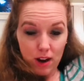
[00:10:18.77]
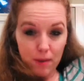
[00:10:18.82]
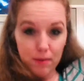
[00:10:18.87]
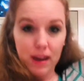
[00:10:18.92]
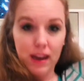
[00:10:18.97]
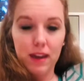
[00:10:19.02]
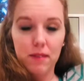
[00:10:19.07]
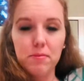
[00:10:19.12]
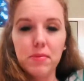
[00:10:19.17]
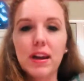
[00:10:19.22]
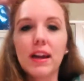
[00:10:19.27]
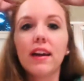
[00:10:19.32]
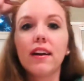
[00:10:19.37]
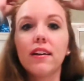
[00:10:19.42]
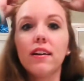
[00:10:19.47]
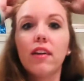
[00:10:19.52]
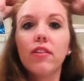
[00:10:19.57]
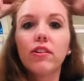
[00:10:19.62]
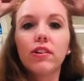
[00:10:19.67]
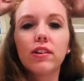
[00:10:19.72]
grabbing and putting
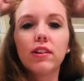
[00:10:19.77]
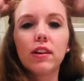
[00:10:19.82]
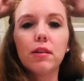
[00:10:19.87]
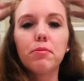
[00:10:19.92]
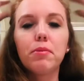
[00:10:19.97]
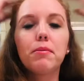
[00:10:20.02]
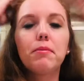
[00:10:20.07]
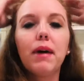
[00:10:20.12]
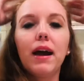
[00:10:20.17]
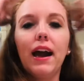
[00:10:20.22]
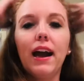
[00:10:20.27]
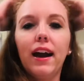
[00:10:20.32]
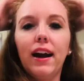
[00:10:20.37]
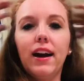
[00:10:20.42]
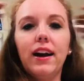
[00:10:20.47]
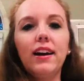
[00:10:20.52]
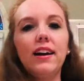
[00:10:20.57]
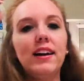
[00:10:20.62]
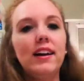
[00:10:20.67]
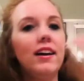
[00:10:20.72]
another clip in my
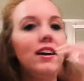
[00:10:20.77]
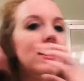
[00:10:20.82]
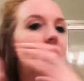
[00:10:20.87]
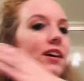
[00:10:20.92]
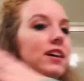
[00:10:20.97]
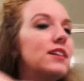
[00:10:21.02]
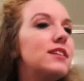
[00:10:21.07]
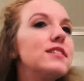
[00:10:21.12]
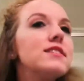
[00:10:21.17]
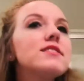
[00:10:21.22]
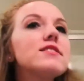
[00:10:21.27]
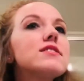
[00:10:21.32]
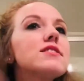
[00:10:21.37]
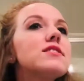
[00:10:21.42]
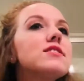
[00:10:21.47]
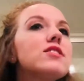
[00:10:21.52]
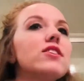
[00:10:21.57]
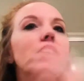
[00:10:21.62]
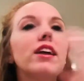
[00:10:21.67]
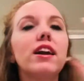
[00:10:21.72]
hair
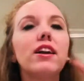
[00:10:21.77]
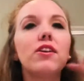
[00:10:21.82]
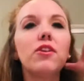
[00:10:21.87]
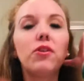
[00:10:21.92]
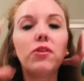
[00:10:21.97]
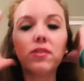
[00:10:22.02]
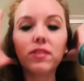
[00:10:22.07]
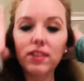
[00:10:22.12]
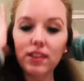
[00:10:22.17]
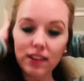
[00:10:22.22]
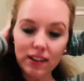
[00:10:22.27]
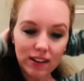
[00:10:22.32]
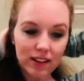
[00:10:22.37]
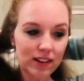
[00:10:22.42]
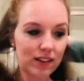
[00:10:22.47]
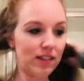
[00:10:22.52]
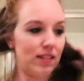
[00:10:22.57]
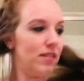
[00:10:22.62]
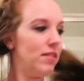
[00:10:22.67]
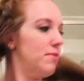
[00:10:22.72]
so that I don't
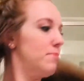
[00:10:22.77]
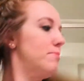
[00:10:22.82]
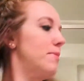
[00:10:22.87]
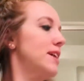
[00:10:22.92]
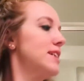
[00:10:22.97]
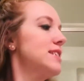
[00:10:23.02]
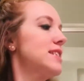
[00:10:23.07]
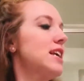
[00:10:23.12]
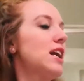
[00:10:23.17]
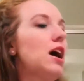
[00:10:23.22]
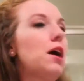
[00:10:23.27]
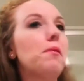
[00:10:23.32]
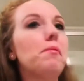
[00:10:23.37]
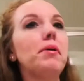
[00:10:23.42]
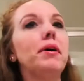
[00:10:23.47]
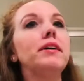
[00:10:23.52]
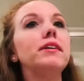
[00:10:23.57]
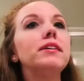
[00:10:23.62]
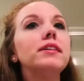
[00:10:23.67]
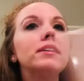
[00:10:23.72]
mess it
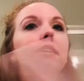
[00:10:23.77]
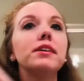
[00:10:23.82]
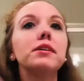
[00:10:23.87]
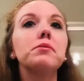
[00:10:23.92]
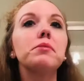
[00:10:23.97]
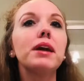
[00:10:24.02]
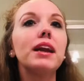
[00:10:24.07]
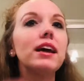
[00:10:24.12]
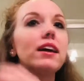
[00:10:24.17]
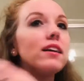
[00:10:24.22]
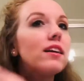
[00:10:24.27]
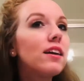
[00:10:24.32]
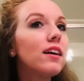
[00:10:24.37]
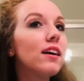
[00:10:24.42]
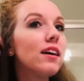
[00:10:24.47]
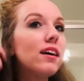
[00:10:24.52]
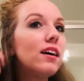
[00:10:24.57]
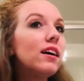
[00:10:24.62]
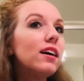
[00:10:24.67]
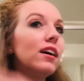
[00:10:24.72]
up in a minute.
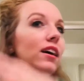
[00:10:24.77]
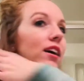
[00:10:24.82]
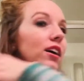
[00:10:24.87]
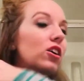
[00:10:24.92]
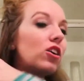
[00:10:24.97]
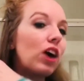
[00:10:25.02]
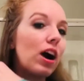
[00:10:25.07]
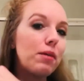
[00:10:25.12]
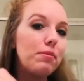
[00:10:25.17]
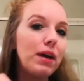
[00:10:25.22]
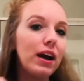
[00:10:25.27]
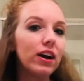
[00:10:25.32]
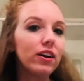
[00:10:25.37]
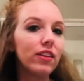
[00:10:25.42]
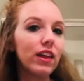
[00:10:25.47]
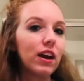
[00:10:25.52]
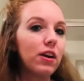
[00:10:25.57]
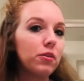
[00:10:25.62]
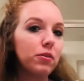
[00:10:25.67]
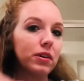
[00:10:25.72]
Grab hair
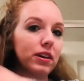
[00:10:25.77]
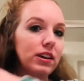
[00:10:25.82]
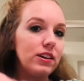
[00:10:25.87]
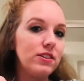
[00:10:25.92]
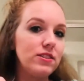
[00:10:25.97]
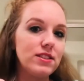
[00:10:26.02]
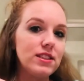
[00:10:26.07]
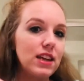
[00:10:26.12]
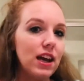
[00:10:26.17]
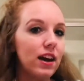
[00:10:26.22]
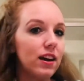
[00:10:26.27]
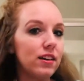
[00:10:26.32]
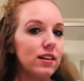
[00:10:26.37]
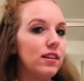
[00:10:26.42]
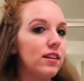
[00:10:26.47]
that I don't want to use yet.